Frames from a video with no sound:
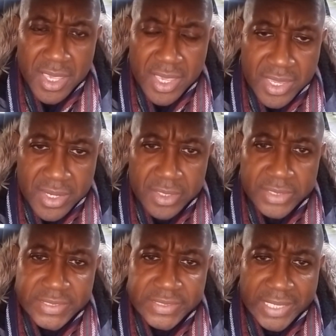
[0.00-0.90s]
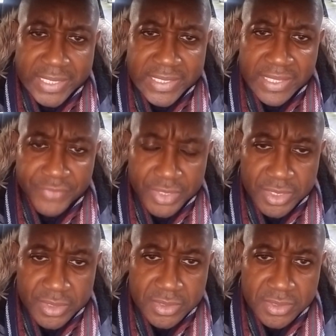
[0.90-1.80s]

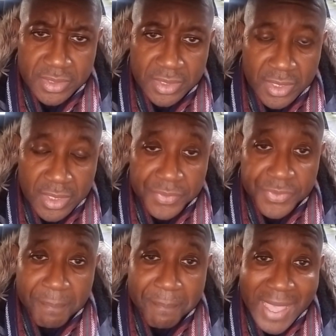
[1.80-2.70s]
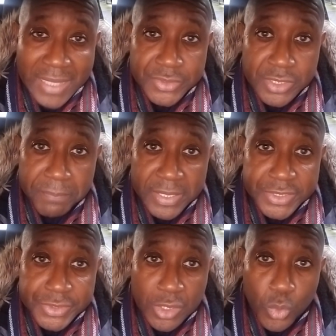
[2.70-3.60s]
Insignificant. The mountain may
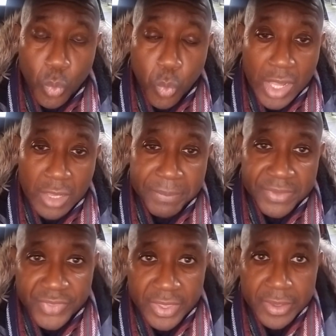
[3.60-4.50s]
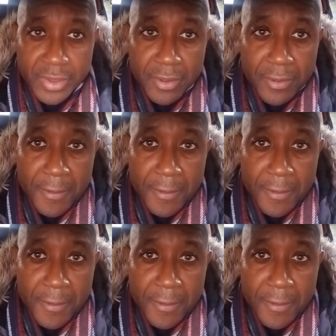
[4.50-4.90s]
still well be there,